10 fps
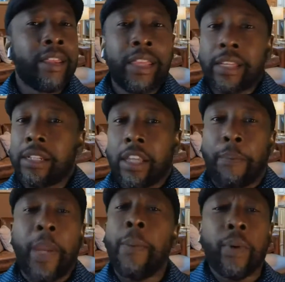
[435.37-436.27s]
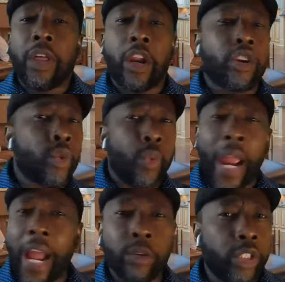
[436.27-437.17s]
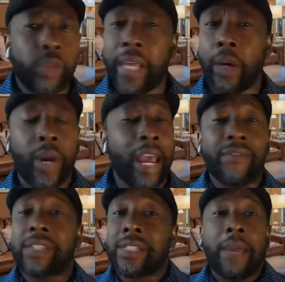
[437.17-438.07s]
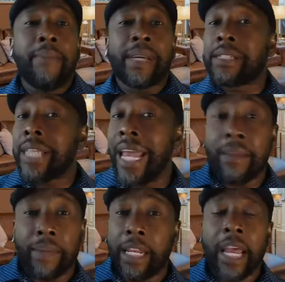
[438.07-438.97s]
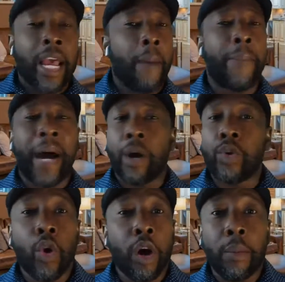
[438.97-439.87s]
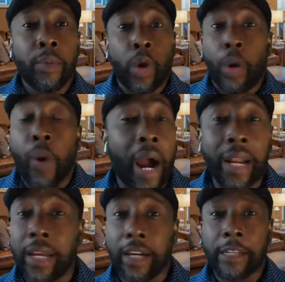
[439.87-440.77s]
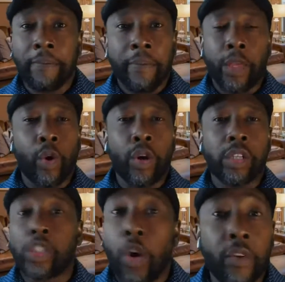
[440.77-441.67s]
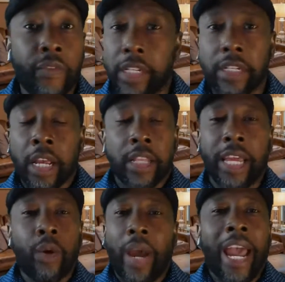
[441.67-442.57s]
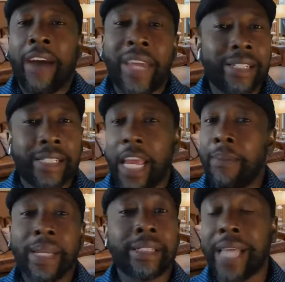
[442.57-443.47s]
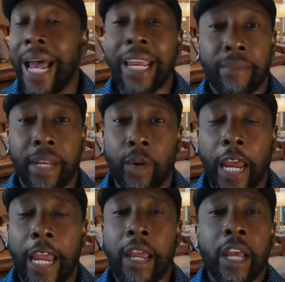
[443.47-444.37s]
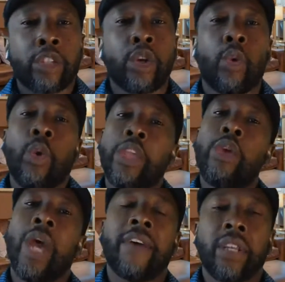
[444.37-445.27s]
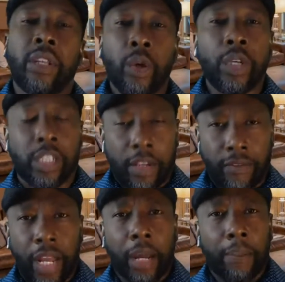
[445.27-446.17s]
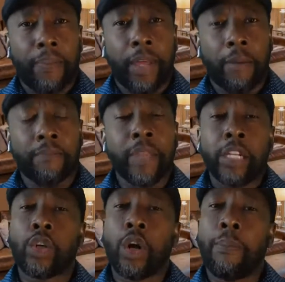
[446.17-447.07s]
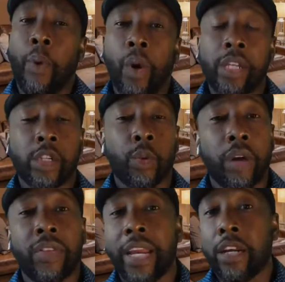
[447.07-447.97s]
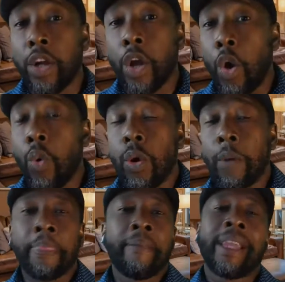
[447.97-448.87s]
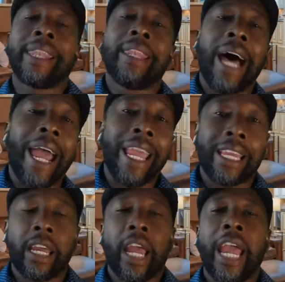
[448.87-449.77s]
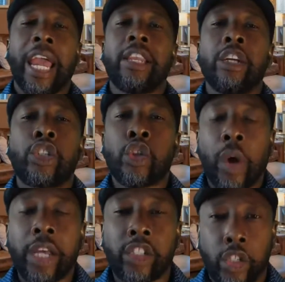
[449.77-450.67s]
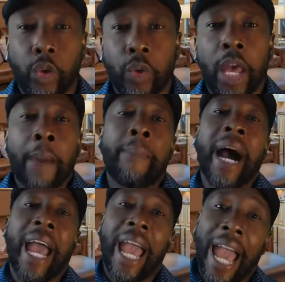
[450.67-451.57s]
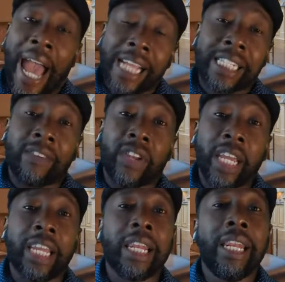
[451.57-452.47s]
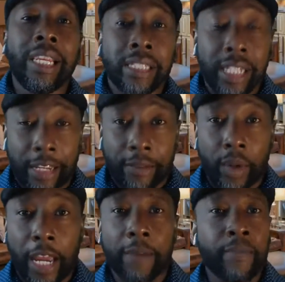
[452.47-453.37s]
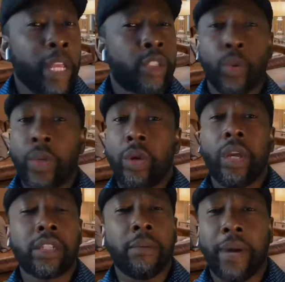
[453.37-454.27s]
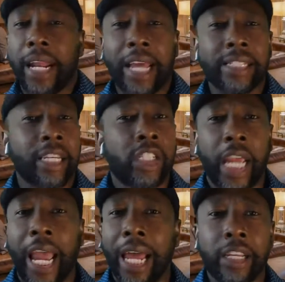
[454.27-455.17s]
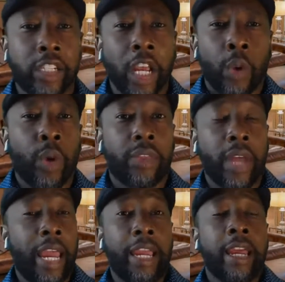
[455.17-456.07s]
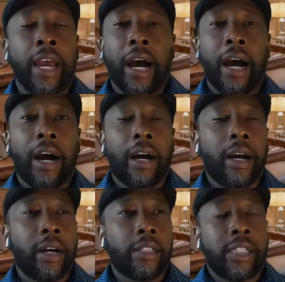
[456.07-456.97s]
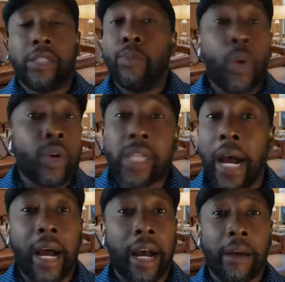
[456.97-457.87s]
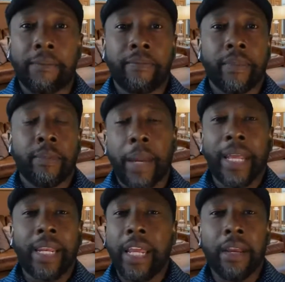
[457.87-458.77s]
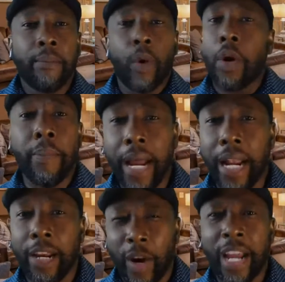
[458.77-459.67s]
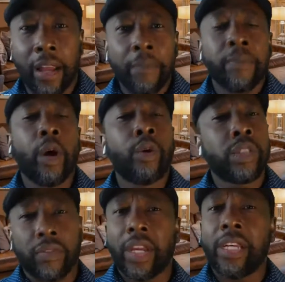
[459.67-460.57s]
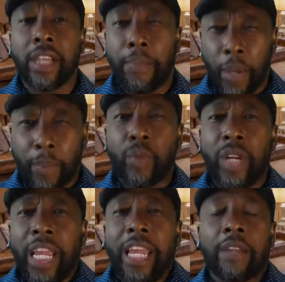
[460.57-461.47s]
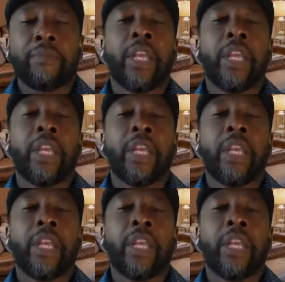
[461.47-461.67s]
The people that are around you, they don't have the same excitement about your product, your service. They don't have that same excitement, okay? So what you have to do is develop them to a point to where they know, like, and trust you by actively listening, okay? So when you hear somebody has a challenge with a more time, maybe they need more money, right? Those are things that people need.